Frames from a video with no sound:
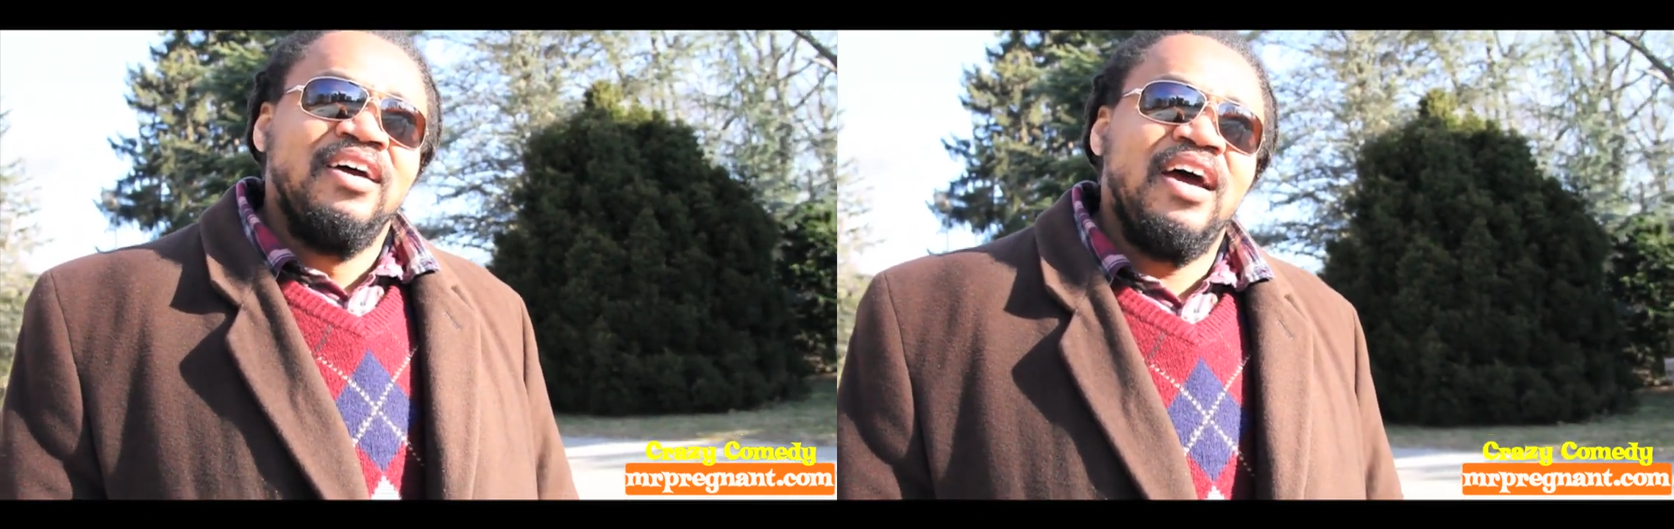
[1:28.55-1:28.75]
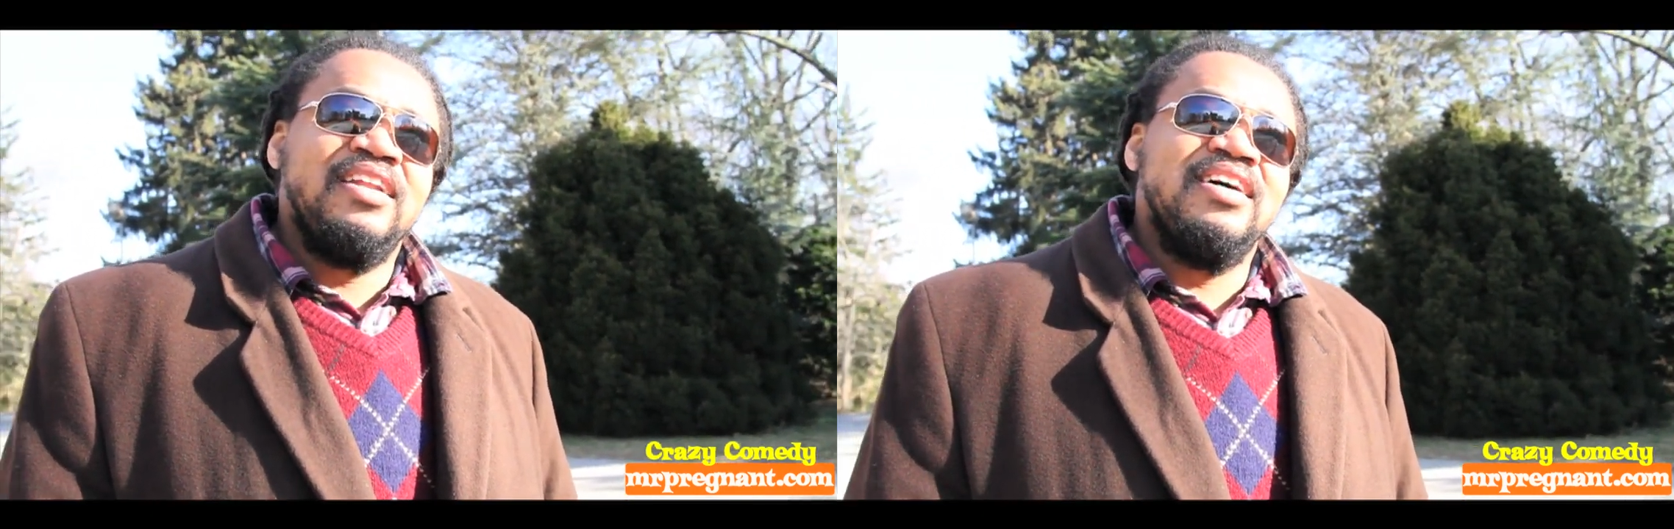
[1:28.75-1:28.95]

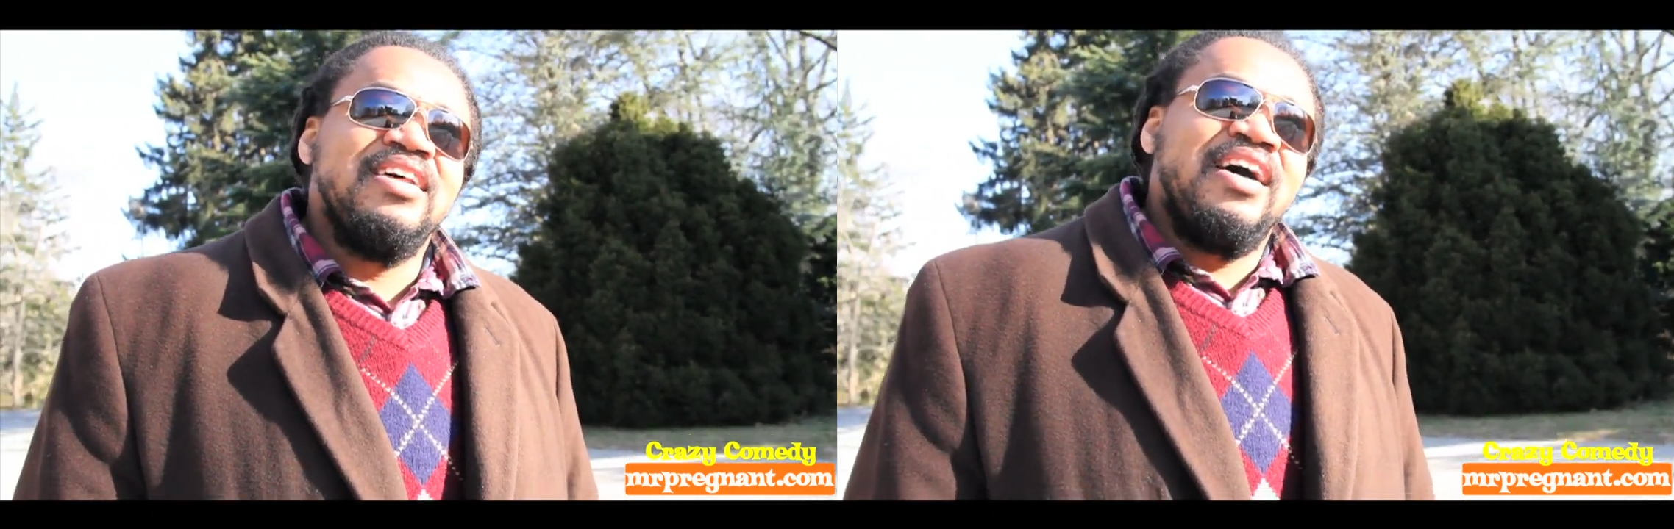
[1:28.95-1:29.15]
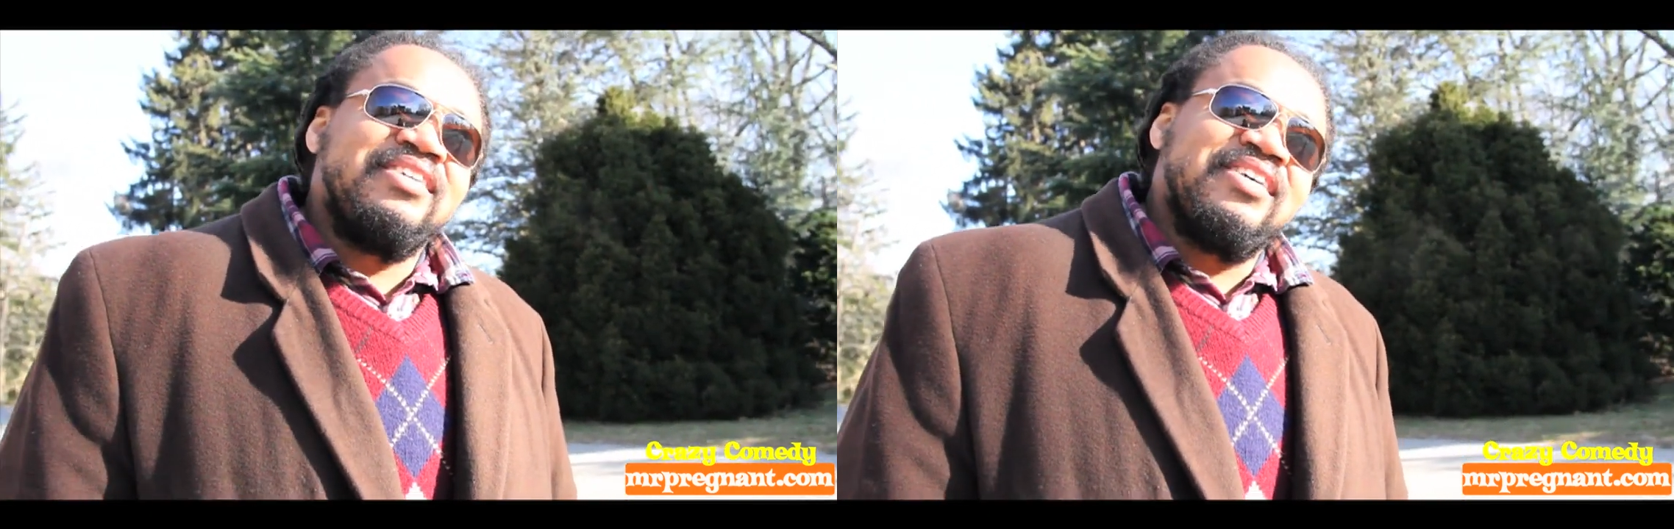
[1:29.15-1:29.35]
and then
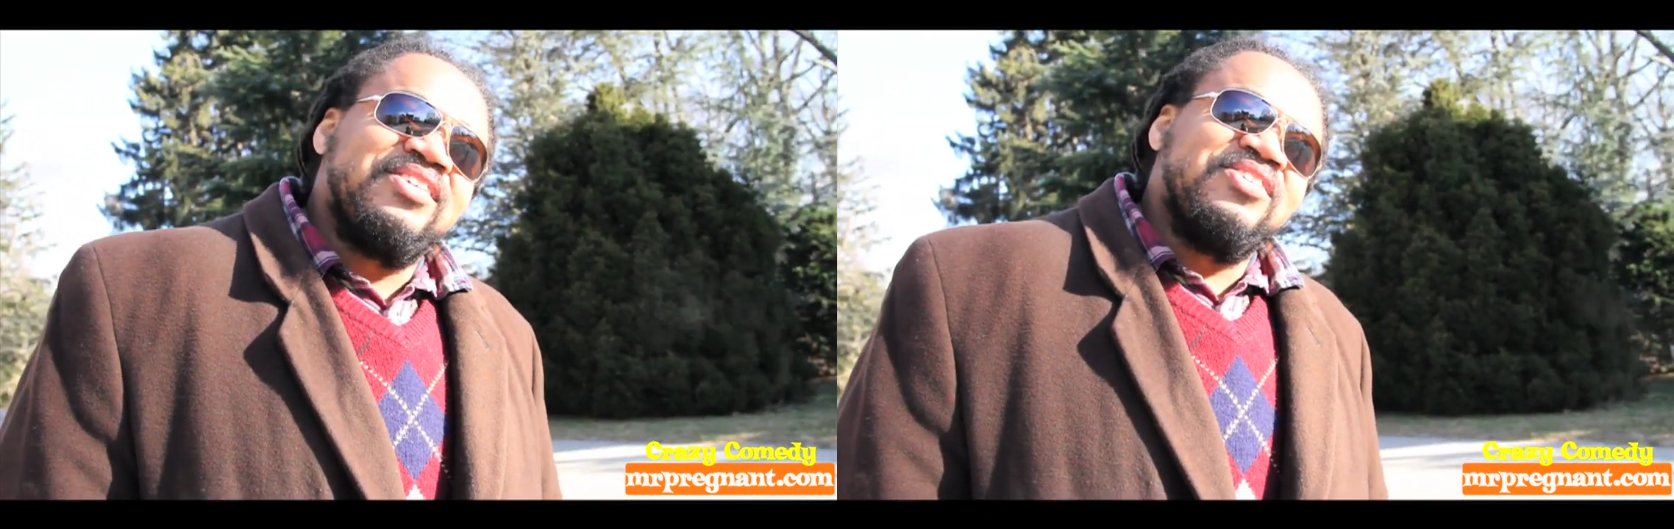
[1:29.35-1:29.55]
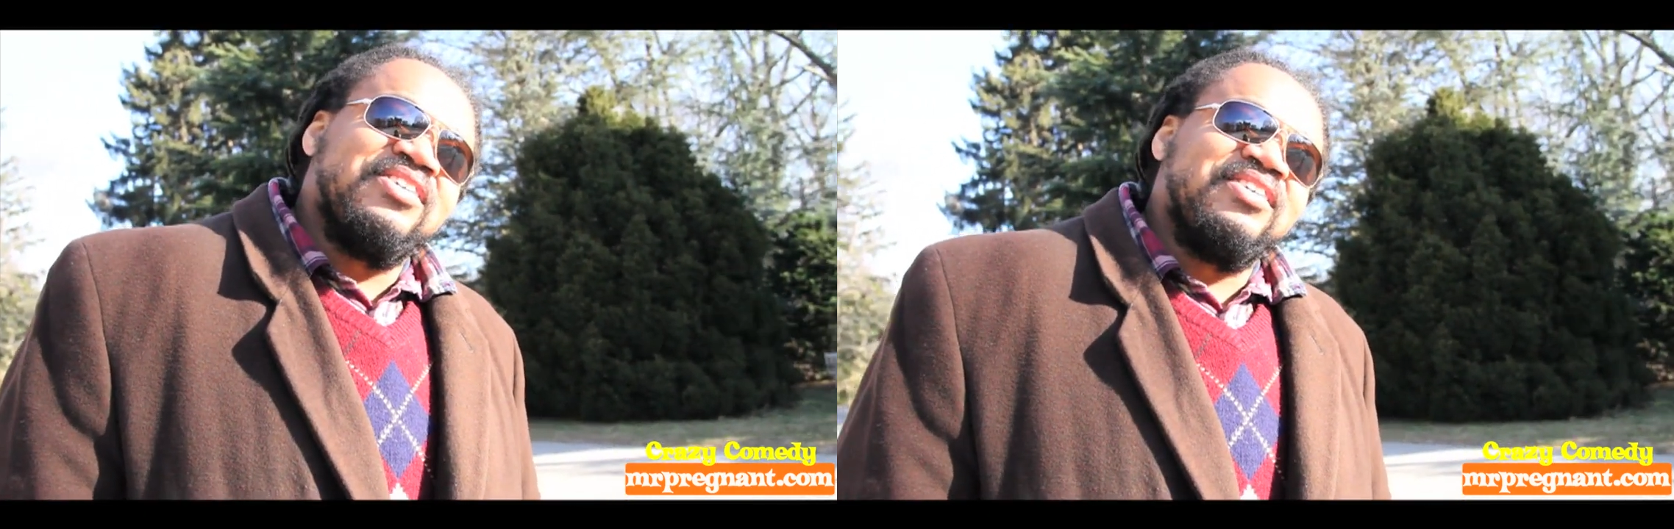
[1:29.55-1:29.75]
had sex
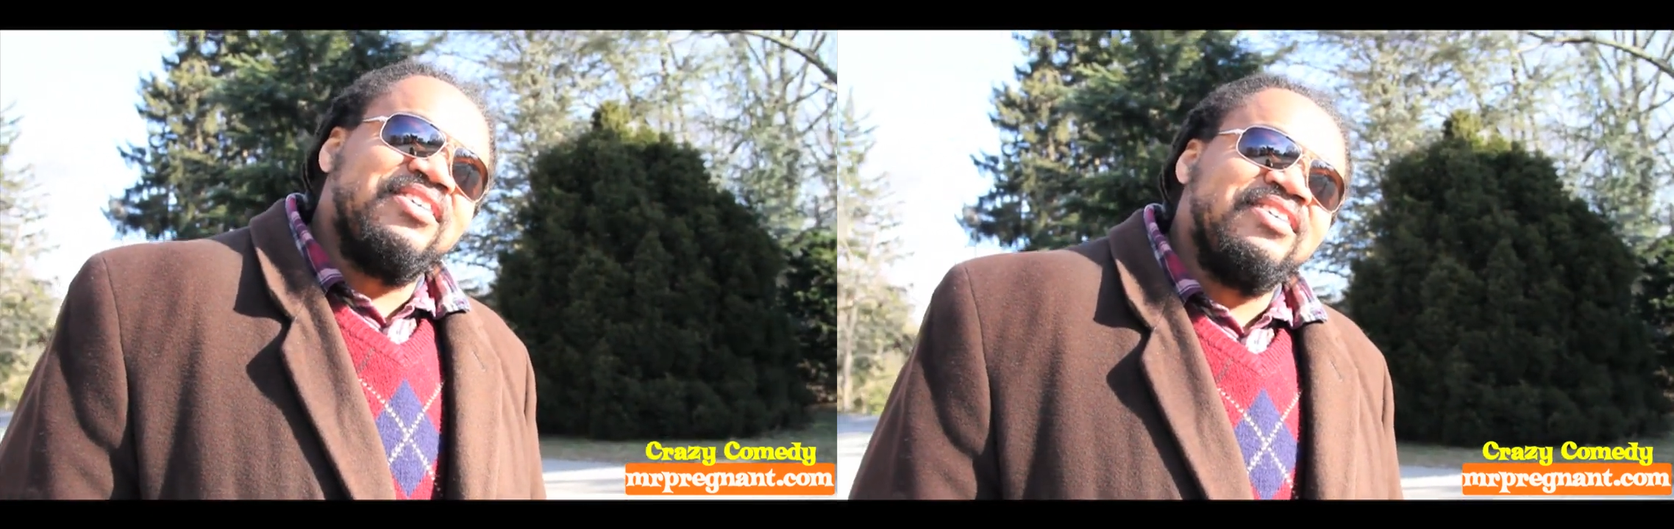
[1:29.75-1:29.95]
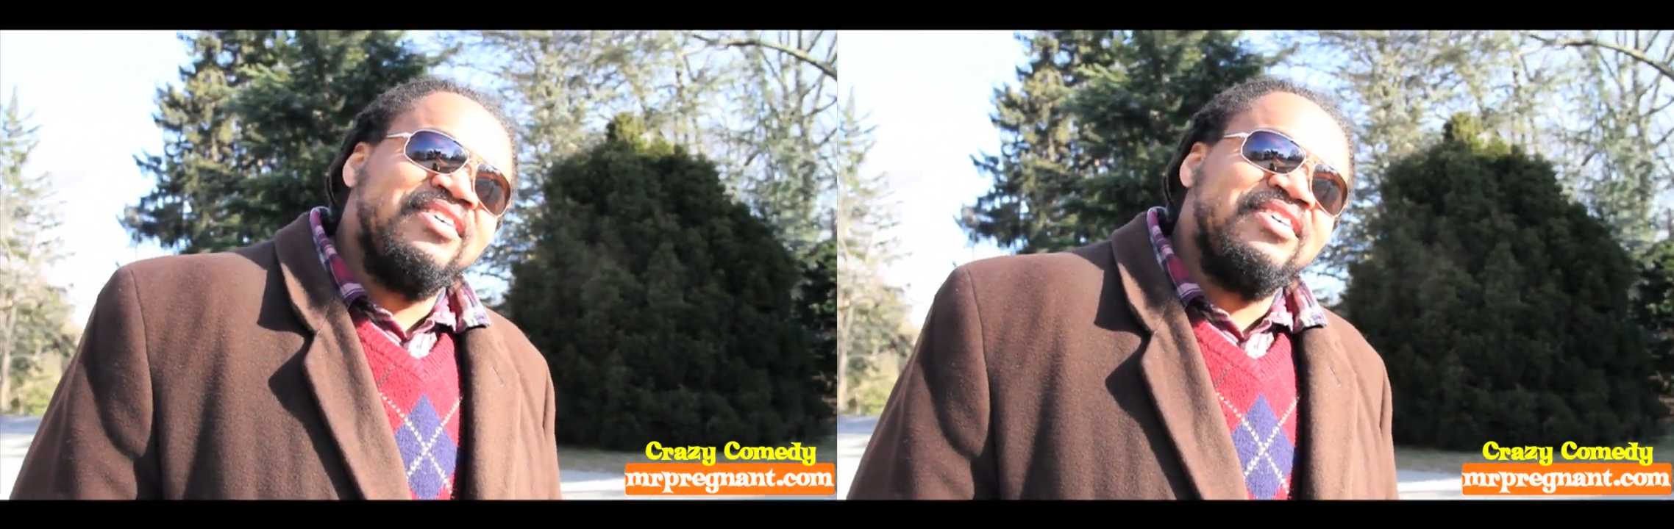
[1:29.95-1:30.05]
with a,